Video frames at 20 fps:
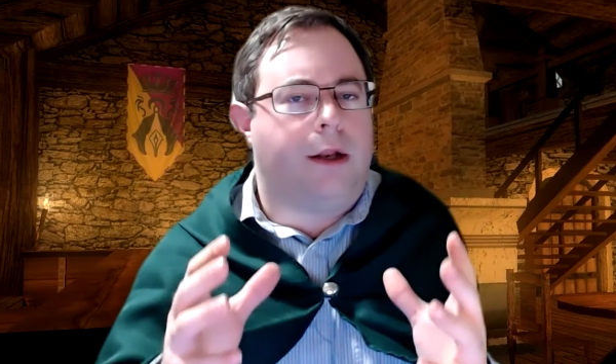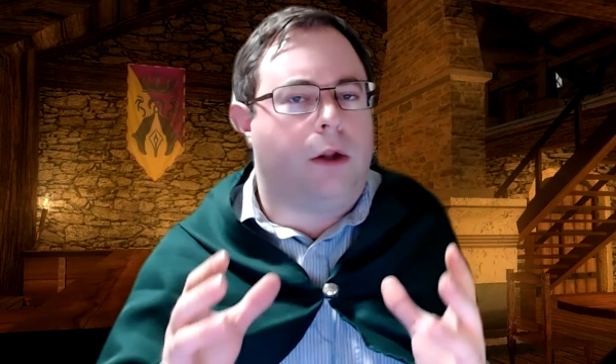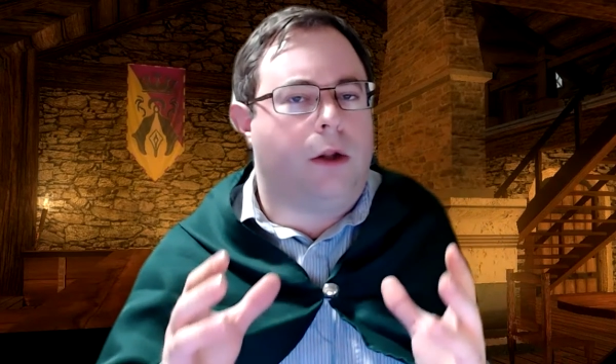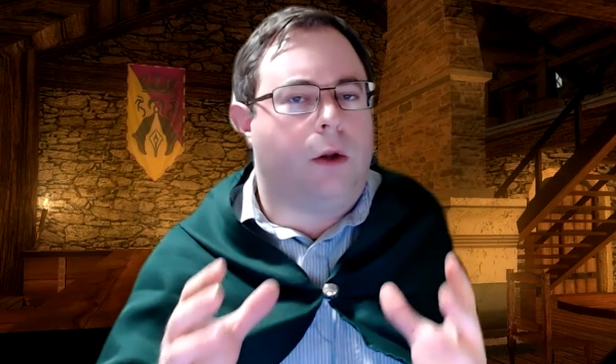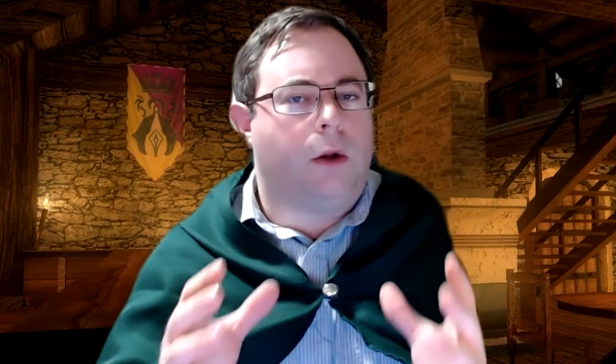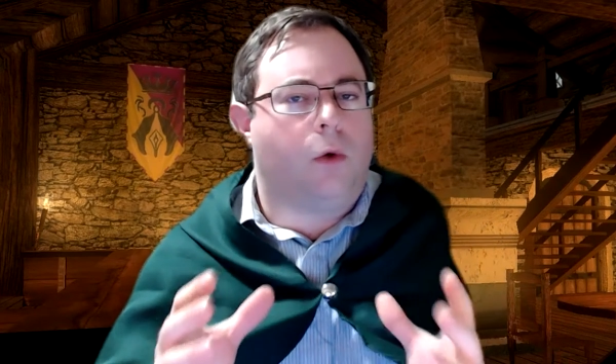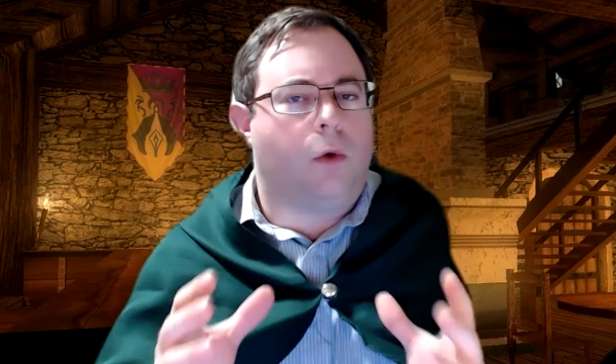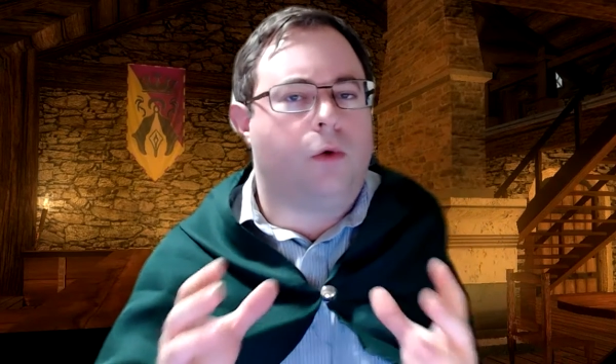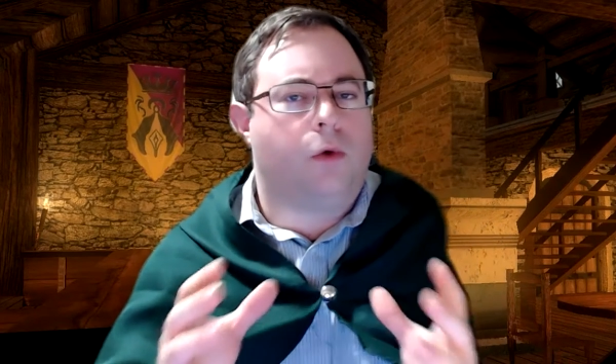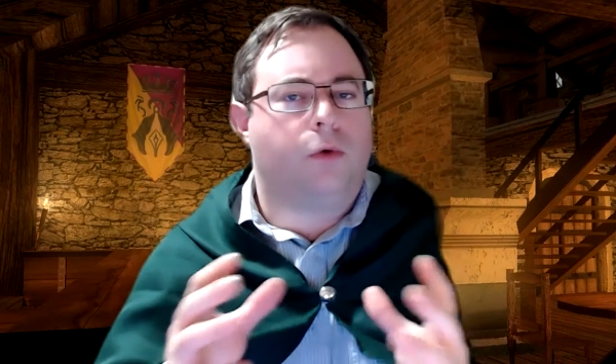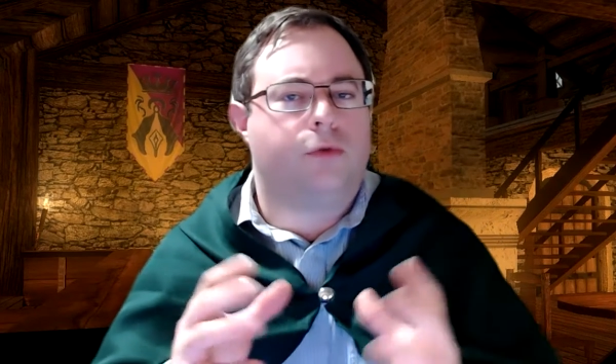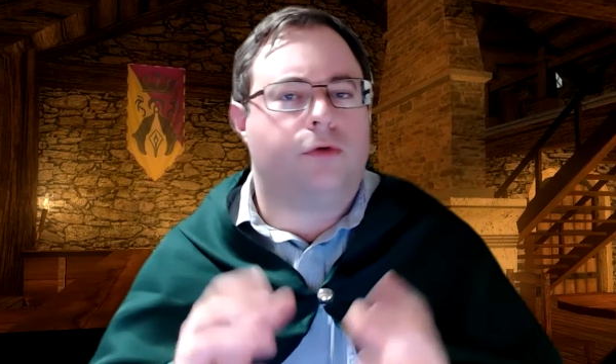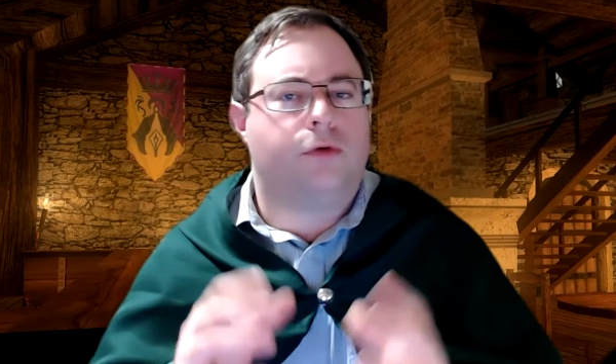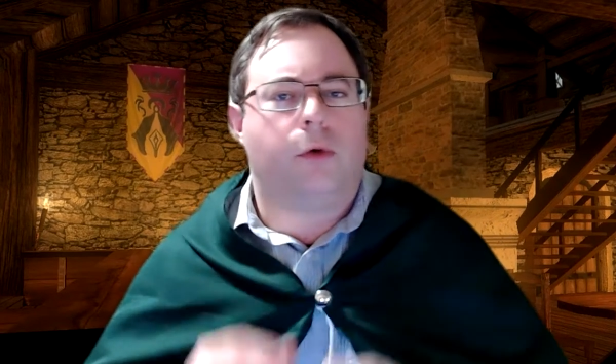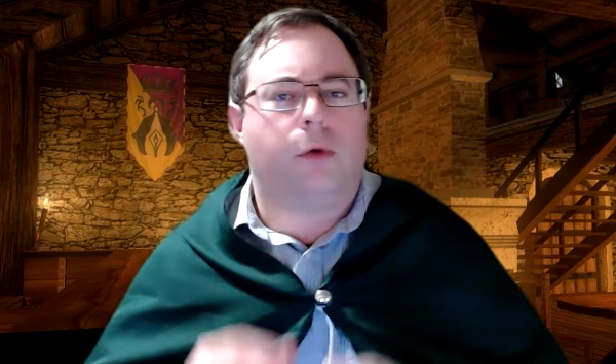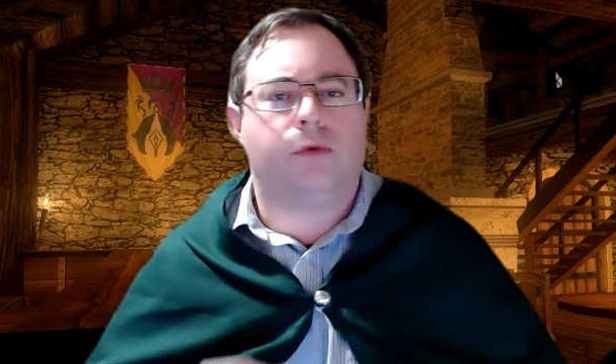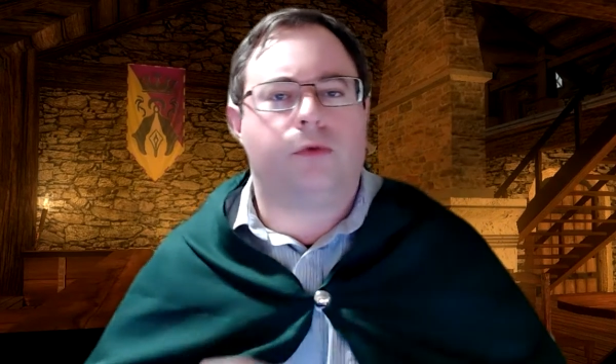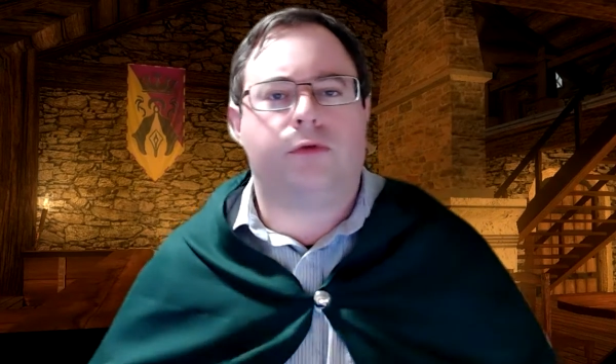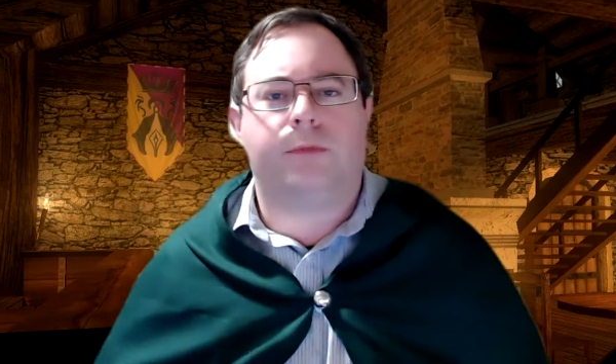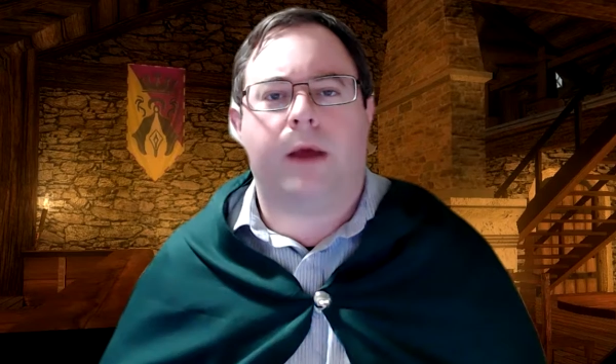local
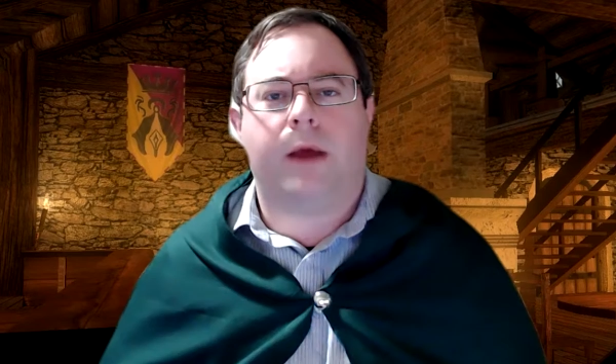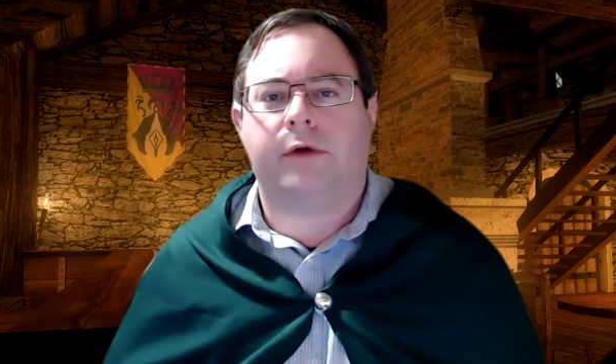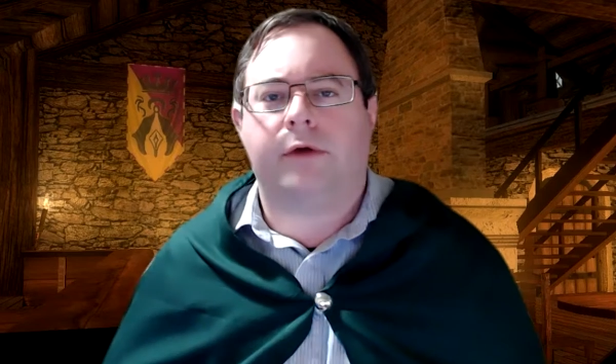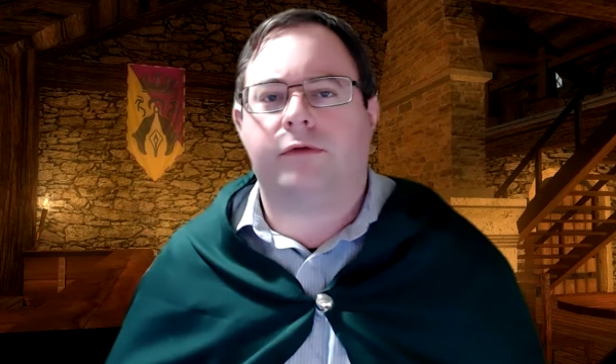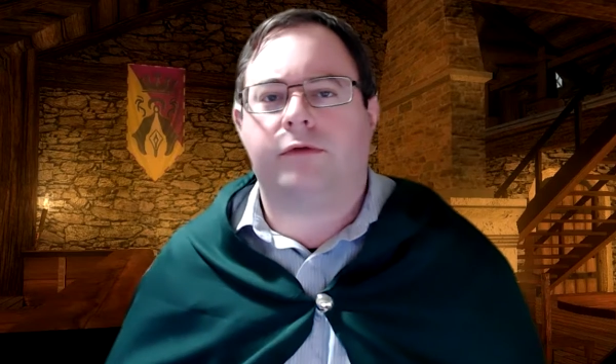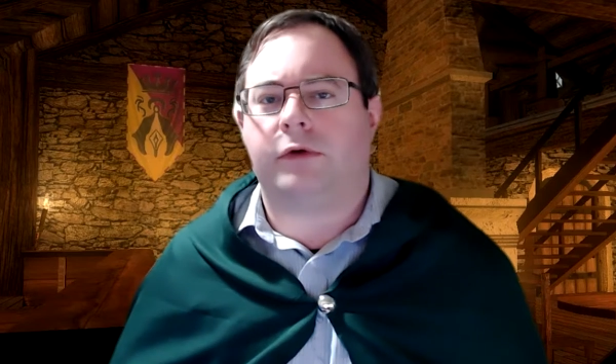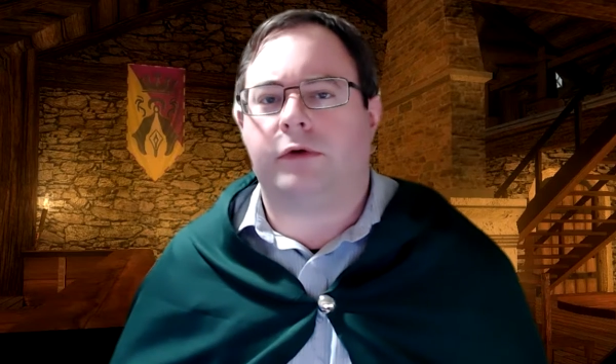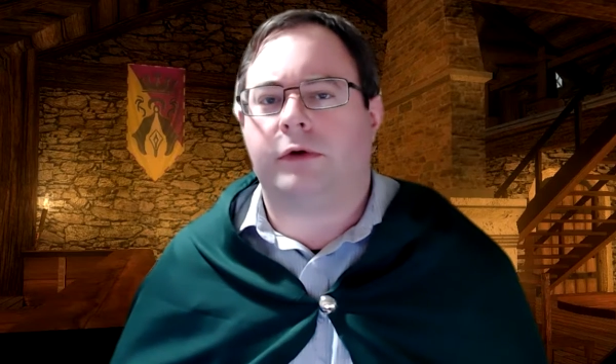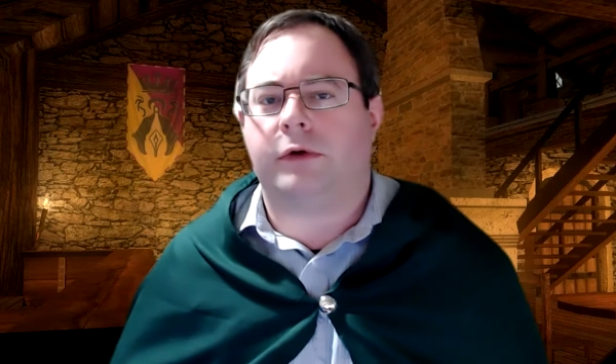Toastmaster